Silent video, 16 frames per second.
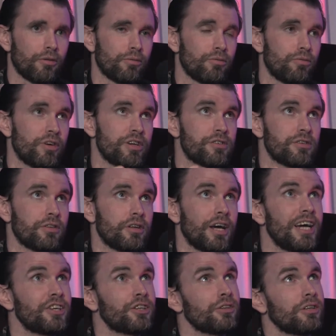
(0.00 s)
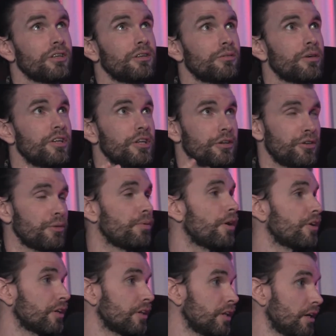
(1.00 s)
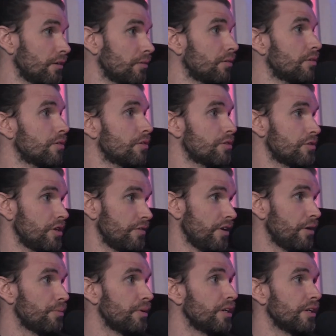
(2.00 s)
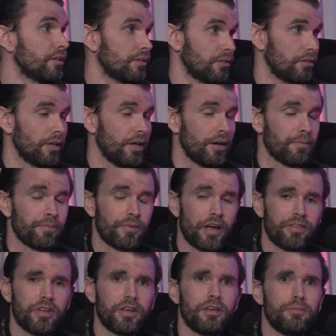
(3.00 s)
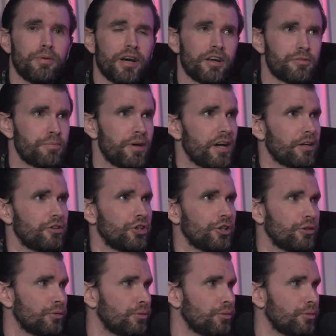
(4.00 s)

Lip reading: Recently, actually, a year departed now. Steve Albini. Yeah, I think he passed back in June.